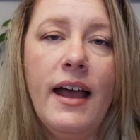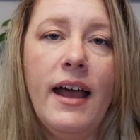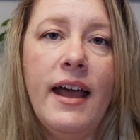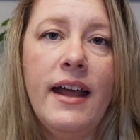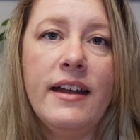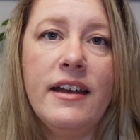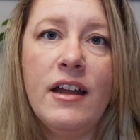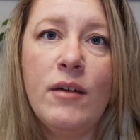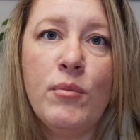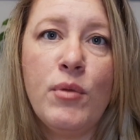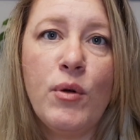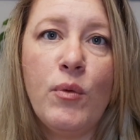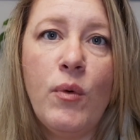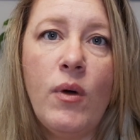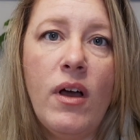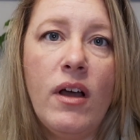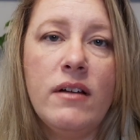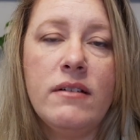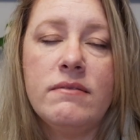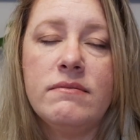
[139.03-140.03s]
And number
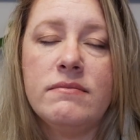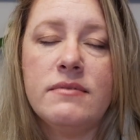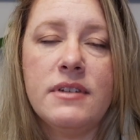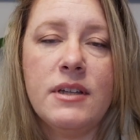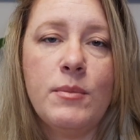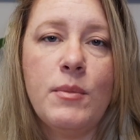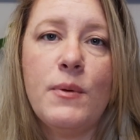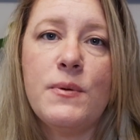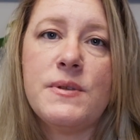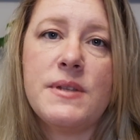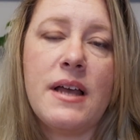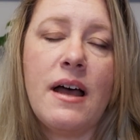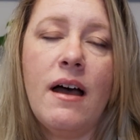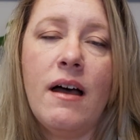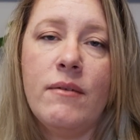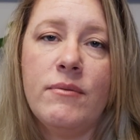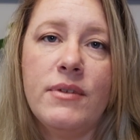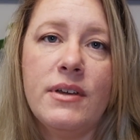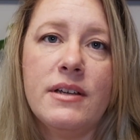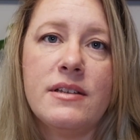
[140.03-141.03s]
one, the most
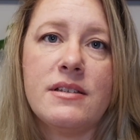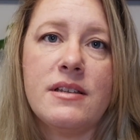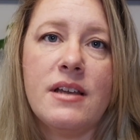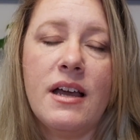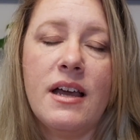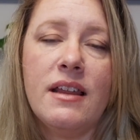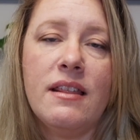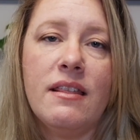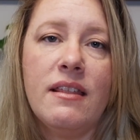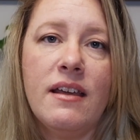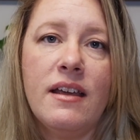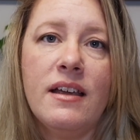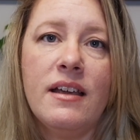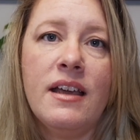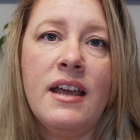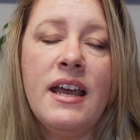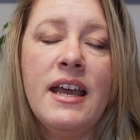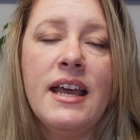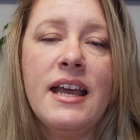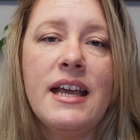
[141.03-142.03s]
obvious I
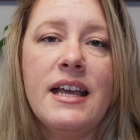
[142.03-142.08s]
think,